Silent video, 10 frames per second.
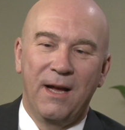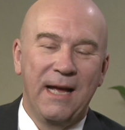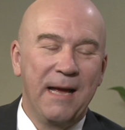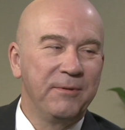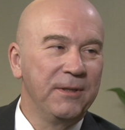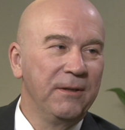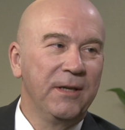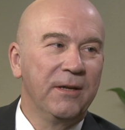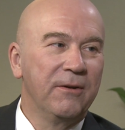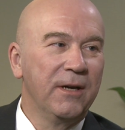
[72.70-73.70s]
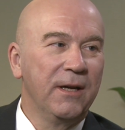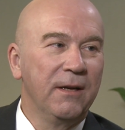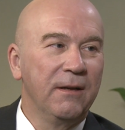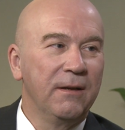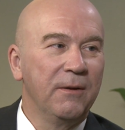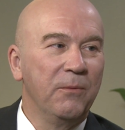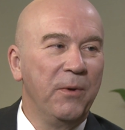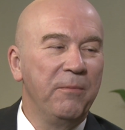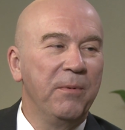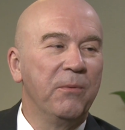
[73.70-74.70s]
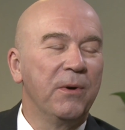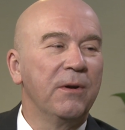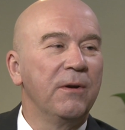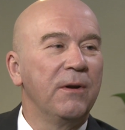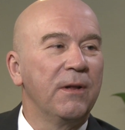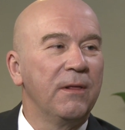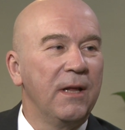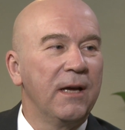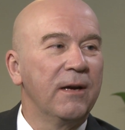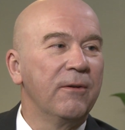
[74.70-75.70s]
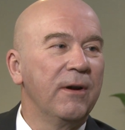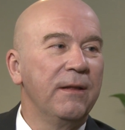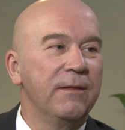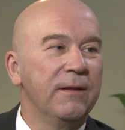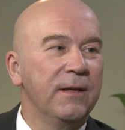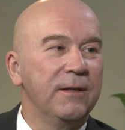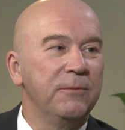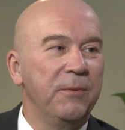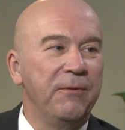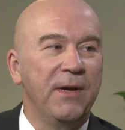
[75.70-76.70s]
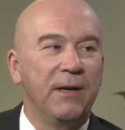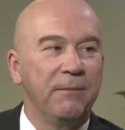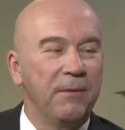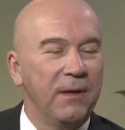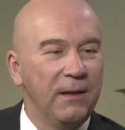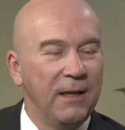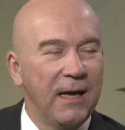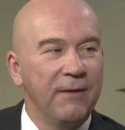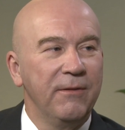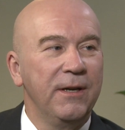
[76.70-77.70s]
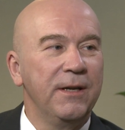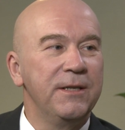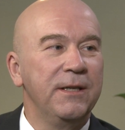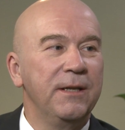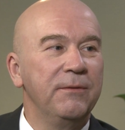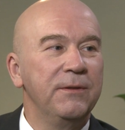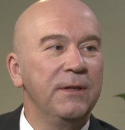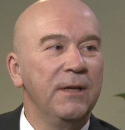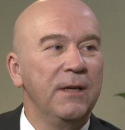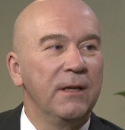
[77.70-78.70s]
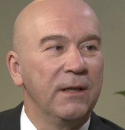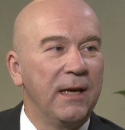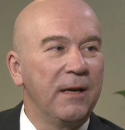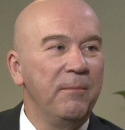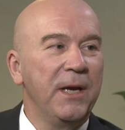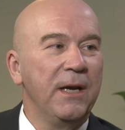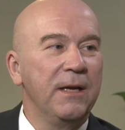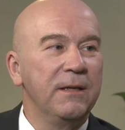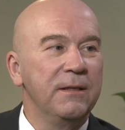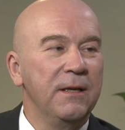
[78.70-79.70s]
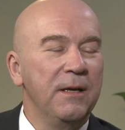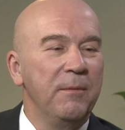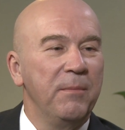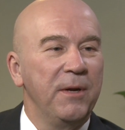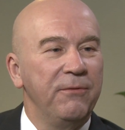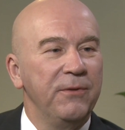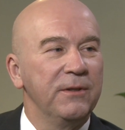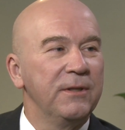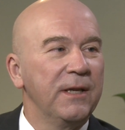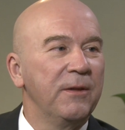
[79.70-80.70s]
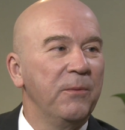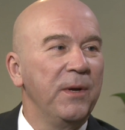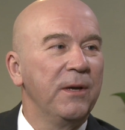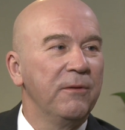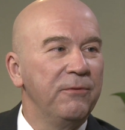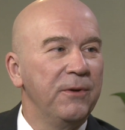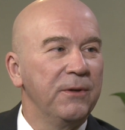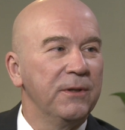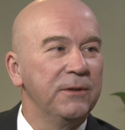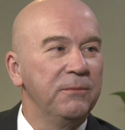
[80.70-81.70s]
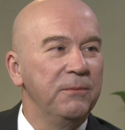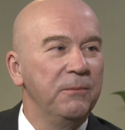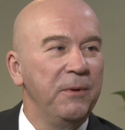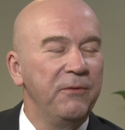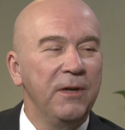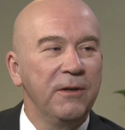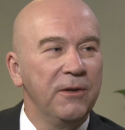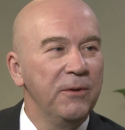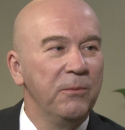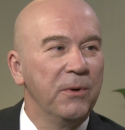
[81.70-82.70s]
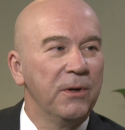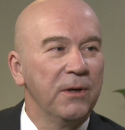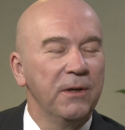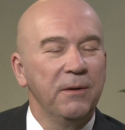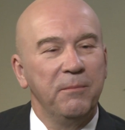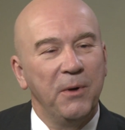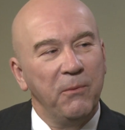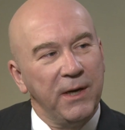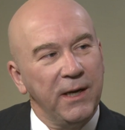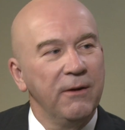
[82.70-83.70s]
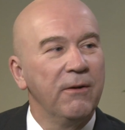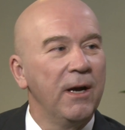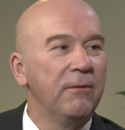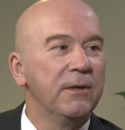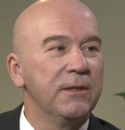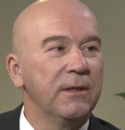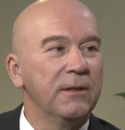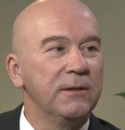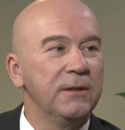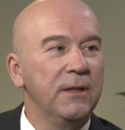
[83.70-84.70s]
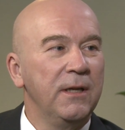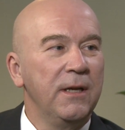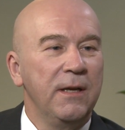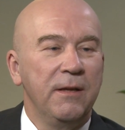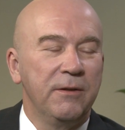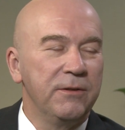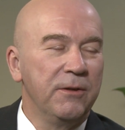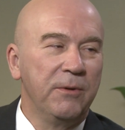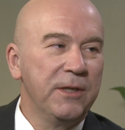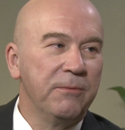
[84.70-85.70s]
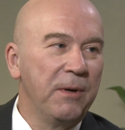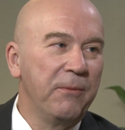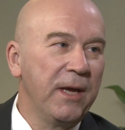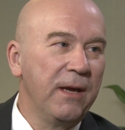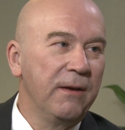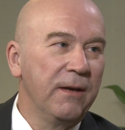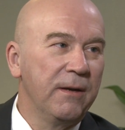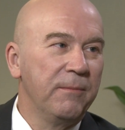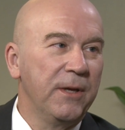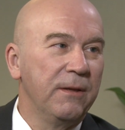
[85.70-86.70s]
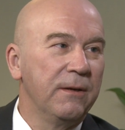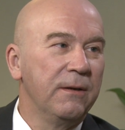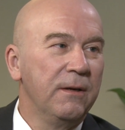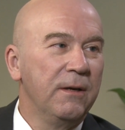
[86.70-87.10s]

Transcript: I absolutely agree. We've been working on a lot of great things. We've had a lot of initiatives, a lot of meetings, but it feels like that we can focus. We've done good work, but we need great results. There's no reason why we can't get them either.